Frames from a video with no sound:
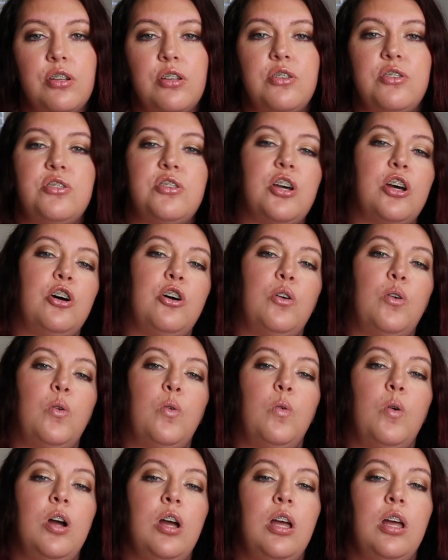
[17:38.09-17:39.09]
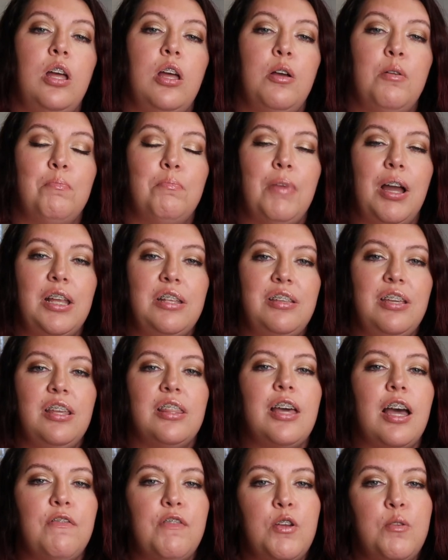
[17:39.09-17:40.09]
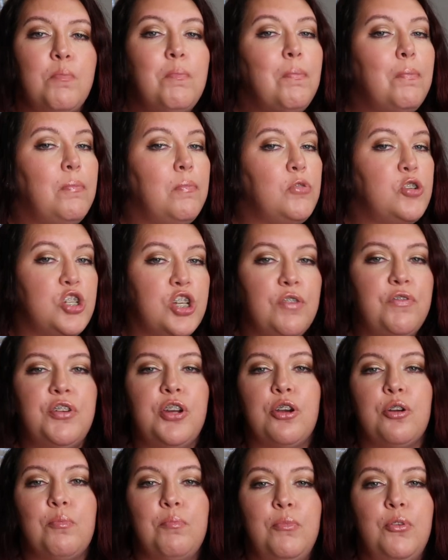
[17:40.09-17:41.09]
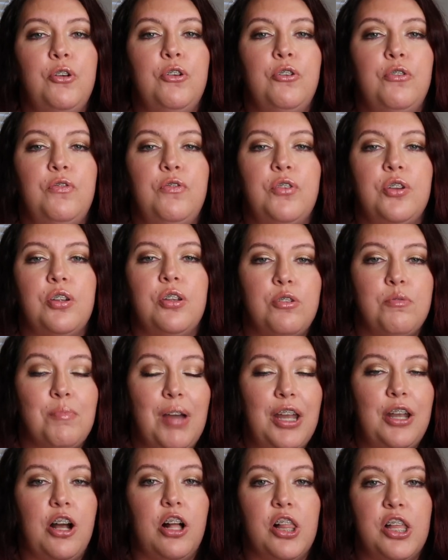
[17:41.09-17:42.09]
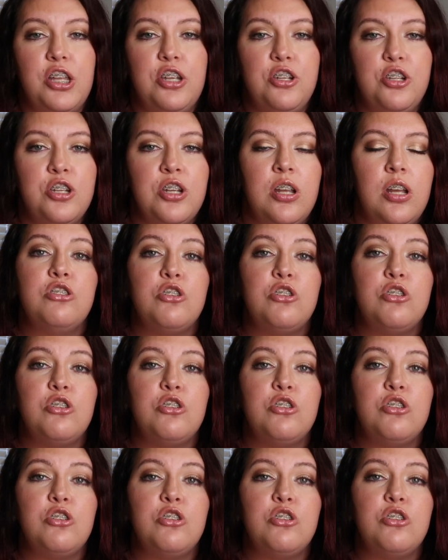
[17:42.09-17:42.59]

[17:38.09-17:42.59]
So my teeth haven't shifted or moved to my knowledge.